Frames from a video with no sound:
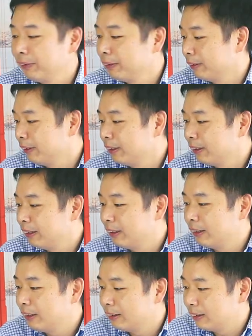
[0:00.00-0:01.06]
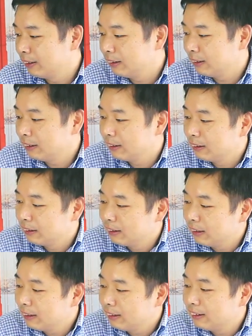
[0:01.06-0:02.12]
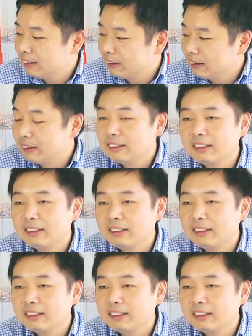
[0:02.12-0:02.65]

(silence)